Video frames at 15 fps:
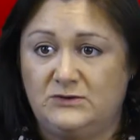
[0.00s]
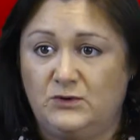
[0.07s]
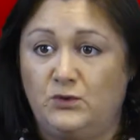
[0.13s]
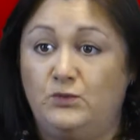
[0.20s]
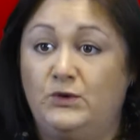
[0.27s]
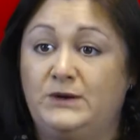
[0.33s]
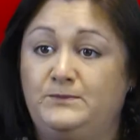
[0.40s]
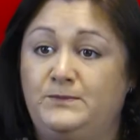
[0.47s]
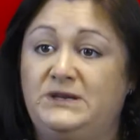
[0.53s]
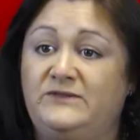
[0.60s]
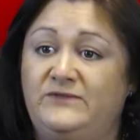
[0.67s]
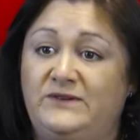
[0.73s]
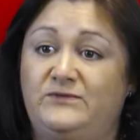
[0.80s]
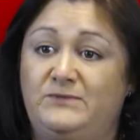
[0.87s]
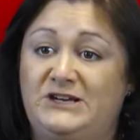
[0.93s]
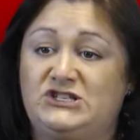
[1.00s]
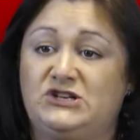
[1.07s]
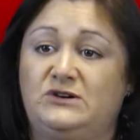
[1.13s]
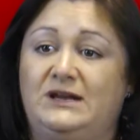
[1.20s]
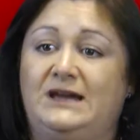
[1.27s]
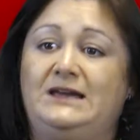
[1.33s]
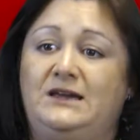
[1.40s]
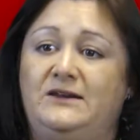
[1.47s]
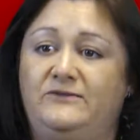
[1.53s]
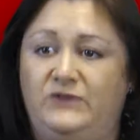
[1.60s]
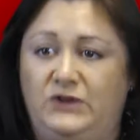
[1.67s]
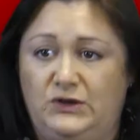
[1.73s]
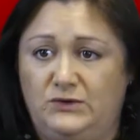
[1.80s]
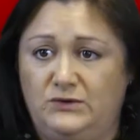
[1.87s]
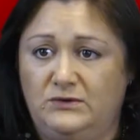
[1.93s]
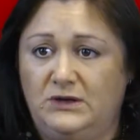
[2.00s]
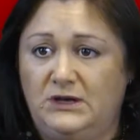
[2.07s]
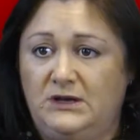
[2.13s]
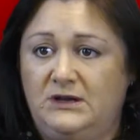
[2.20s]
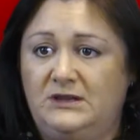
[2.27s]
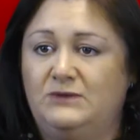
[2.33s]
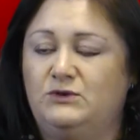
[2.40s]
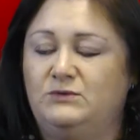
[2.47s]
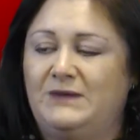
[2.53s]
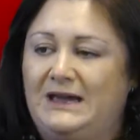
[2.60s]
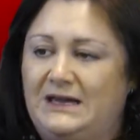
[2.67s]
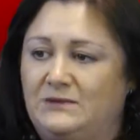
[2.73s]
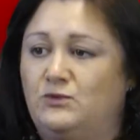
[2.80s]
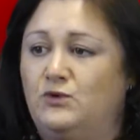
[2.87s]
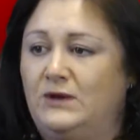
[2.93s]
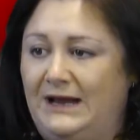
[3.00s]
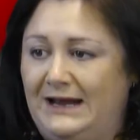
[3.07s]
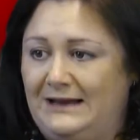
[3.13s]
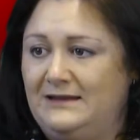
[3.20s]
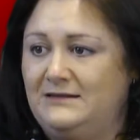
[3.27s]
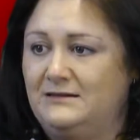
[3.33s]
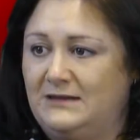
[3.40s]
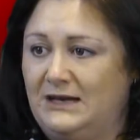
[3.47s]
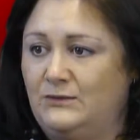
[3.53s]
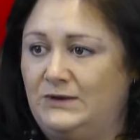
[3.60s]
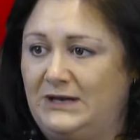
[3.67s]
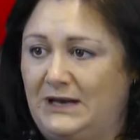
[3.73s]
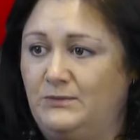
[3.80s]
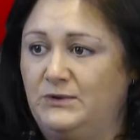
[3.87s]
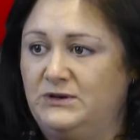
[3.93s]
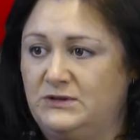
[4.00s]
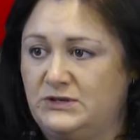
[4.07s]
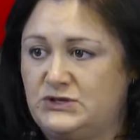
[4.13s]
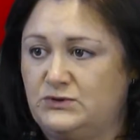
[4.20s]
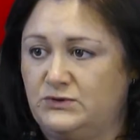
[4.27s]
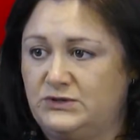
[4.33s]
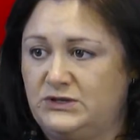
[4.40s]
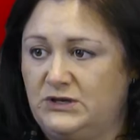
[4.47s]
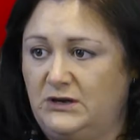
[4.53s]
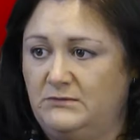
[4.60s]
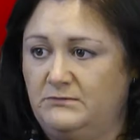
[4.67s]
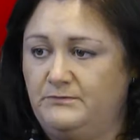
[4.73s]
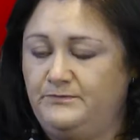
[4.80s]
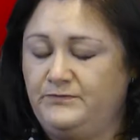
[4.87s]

or what bit of information could I give you that would make it more likely that that would happen in the short term?